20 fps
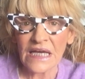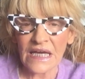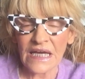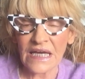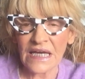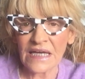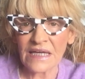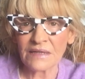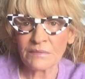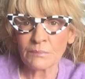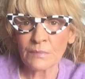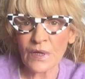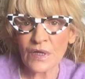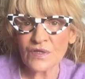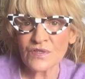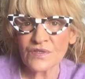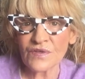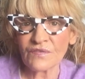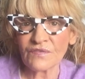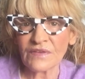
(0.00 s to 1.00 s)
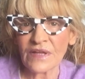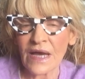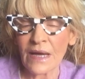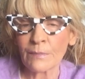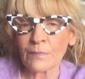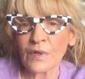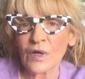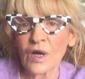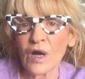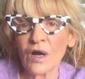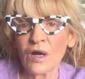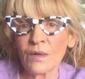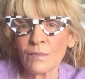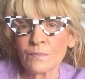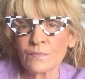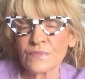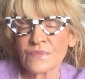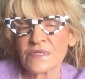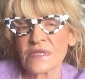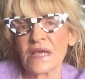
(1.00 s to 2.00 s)
And most of them
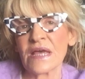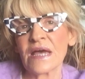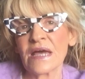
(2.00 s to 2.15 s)
come